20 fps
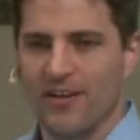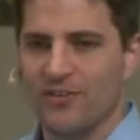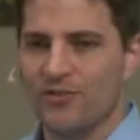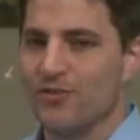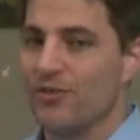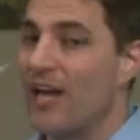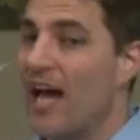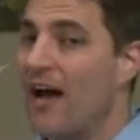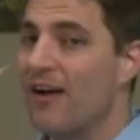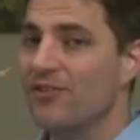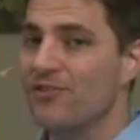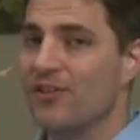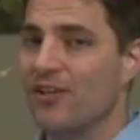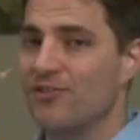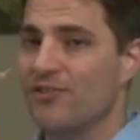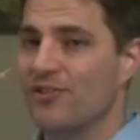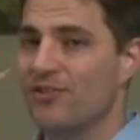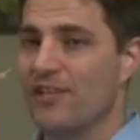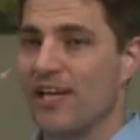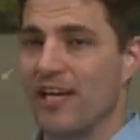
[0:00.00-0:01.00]
So now it's
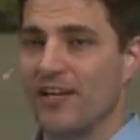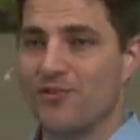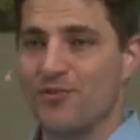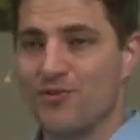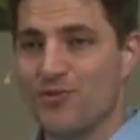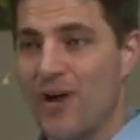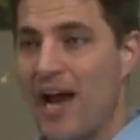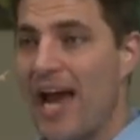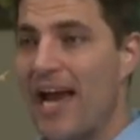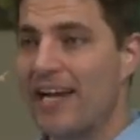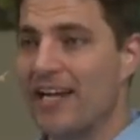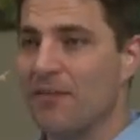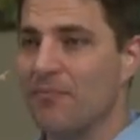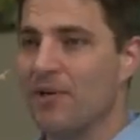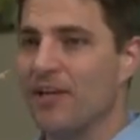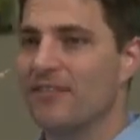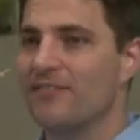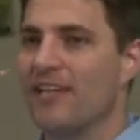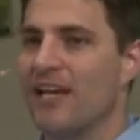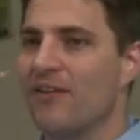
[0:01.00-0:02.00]
not just a dragon,
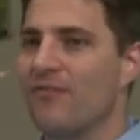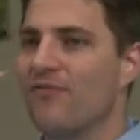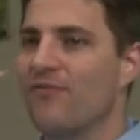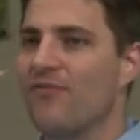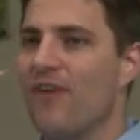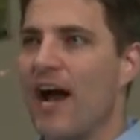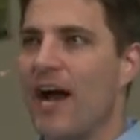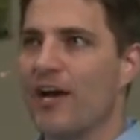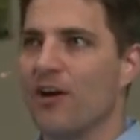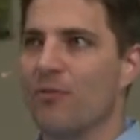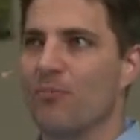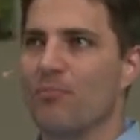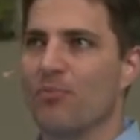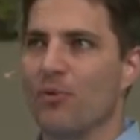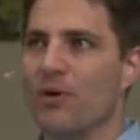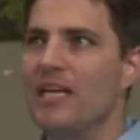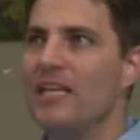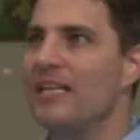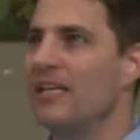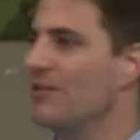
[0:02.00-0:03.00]
but it's a
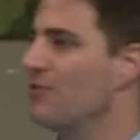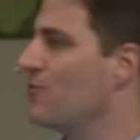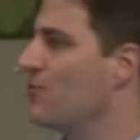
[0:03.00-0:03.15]
fire-breathing